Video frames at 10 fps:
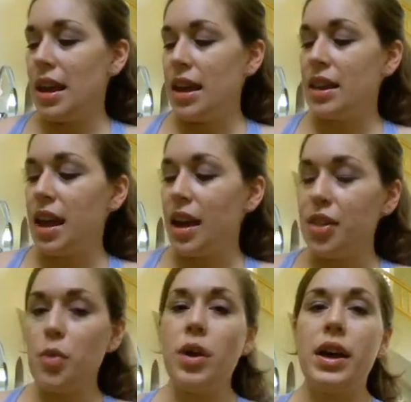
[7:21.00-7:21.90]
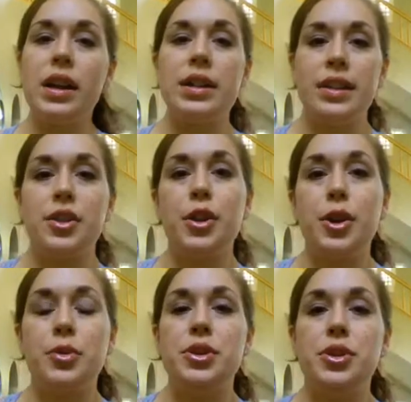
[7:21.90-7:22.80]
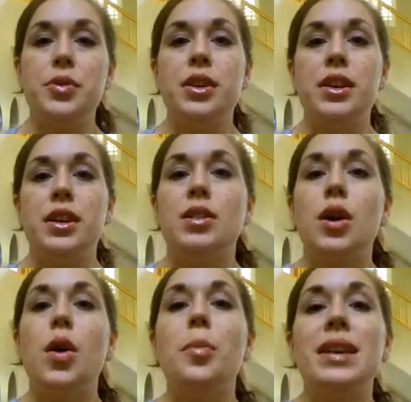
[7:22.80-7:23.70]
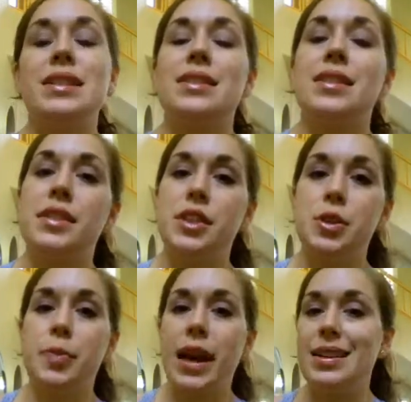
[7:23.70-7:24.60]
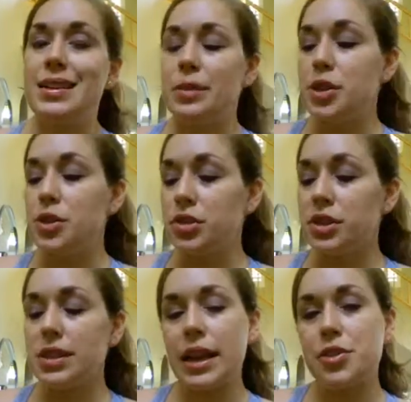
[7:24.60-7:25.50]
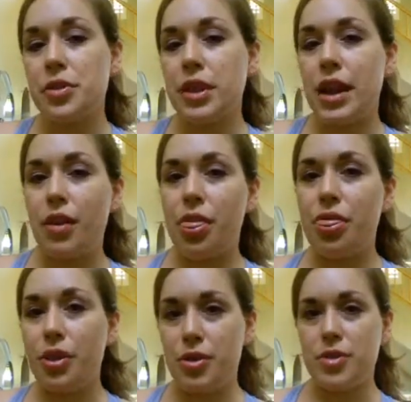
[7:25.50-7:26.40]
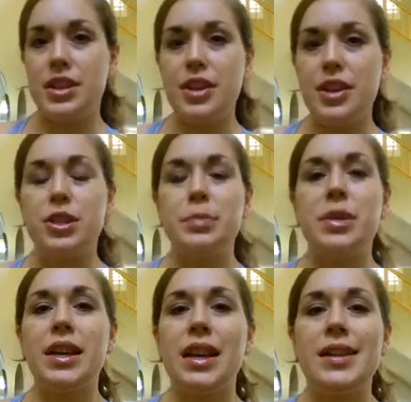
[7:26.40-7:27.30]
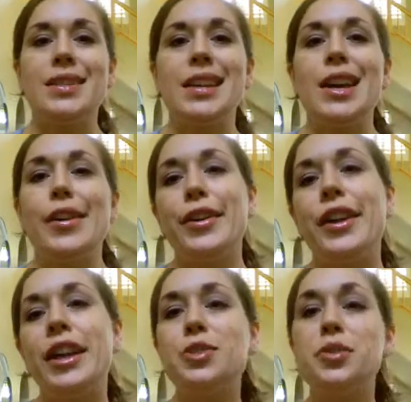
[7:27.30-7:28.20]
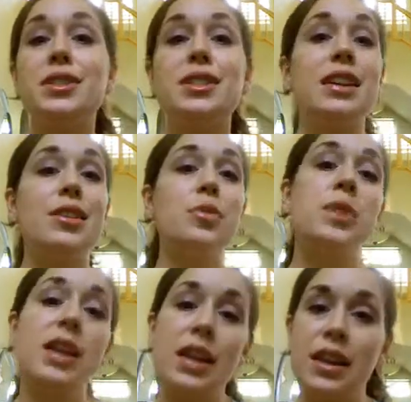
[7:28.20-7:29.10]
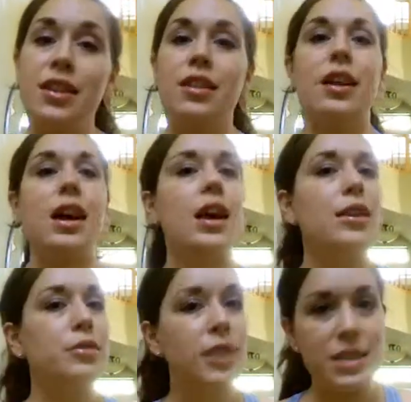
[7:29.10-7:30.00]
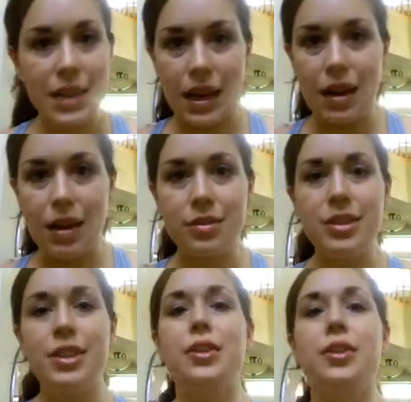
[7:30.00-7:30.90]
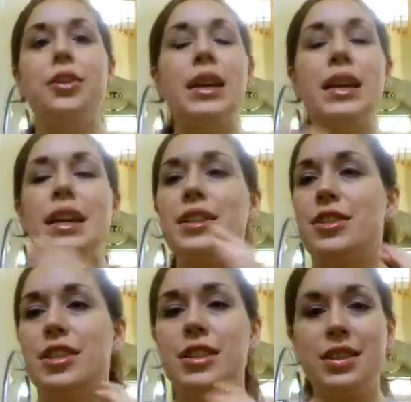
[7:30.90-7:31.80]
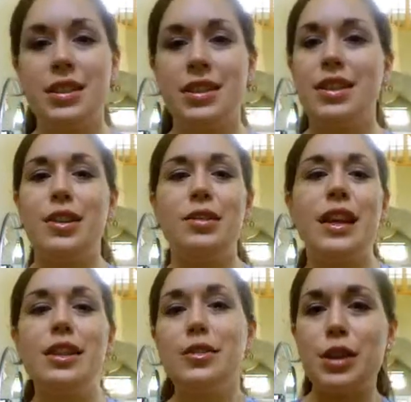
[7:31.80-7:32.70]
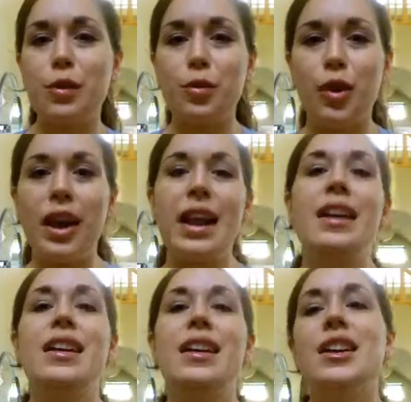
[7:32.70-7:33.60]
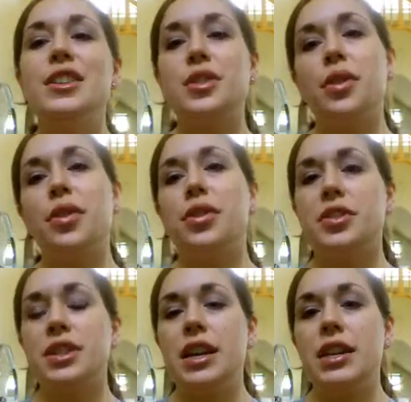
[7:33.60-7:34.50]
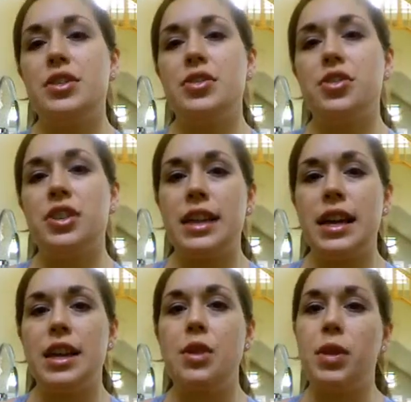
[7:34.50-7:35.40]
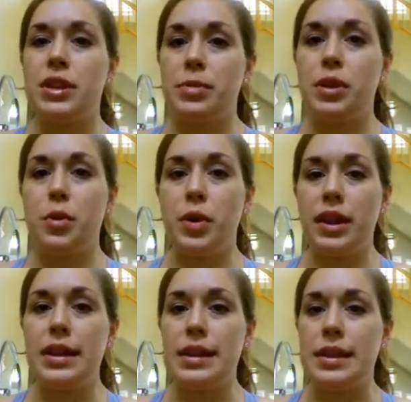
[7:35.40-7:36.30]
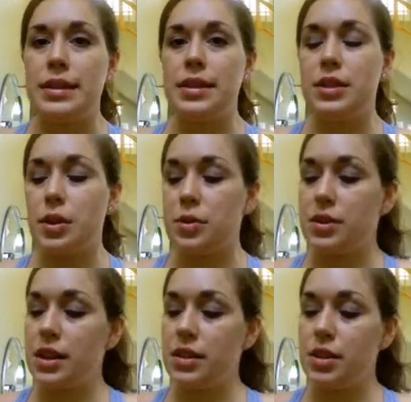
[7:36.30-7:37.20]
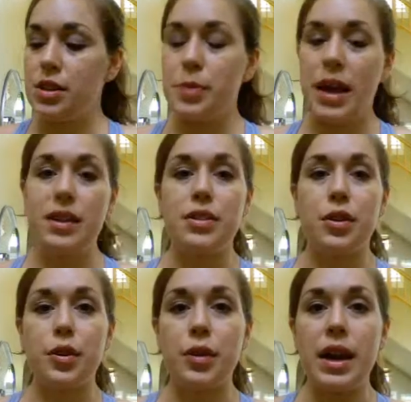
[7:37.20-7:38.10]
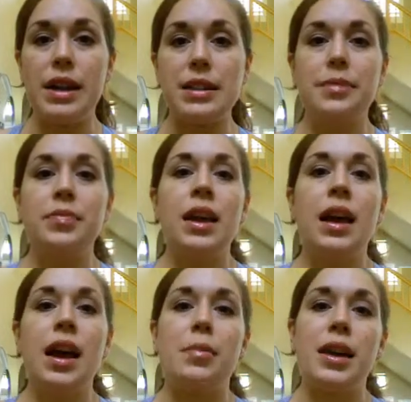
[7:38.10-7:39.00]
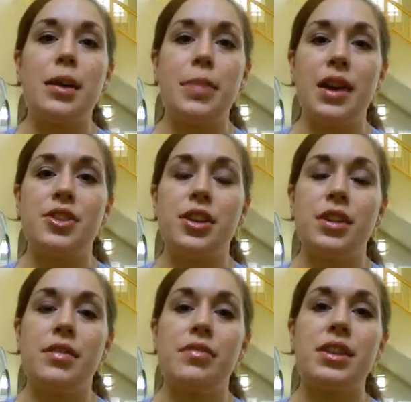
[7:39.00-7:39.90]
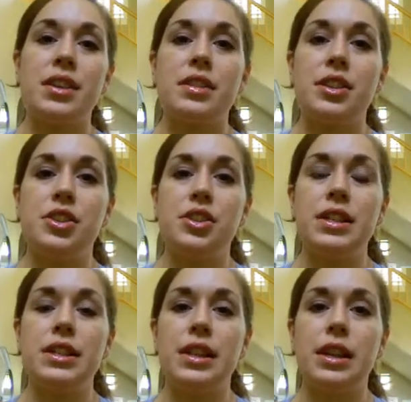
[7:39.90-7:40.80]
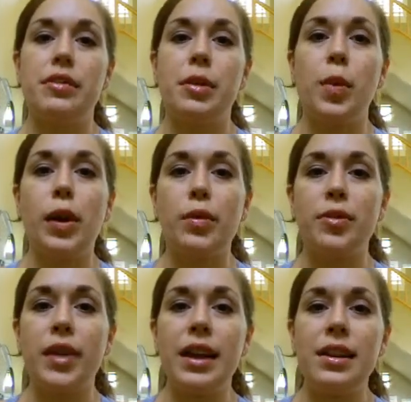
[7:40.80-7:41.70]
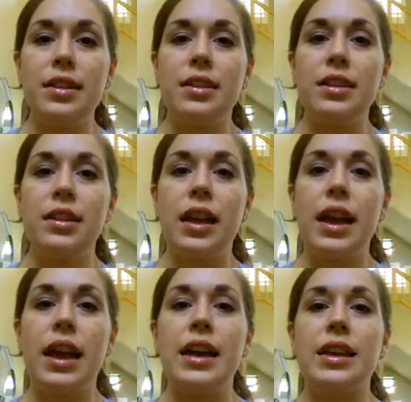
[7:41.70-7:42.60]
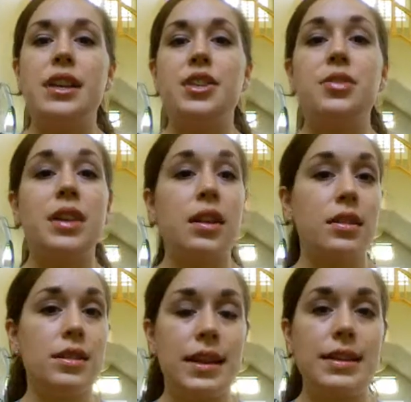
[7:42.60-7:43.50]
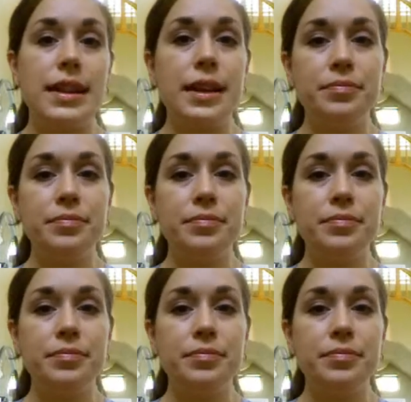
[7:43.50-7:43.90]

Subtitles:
The other one that's our go-to is homemade sausage patties. And we usually schedule that on Thursday just because you're getting towards the end of the week, you're kind of run down, you're ready to just, let loose on Friday. So Thursday is usually a day you want something quick and easy. So sausage patties are great. I make a batch of the sausage seasoning from Well Fed, and I do that on Sunday.